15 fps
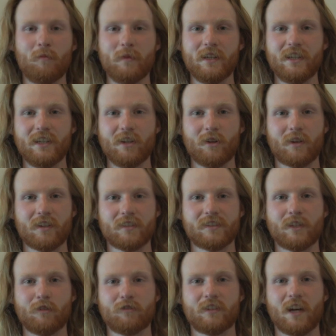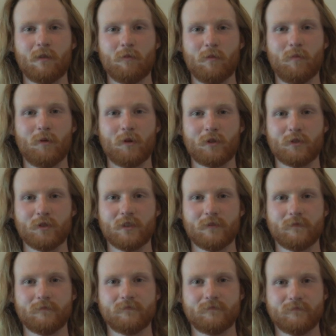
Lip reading: A mediocre self-timer portrait.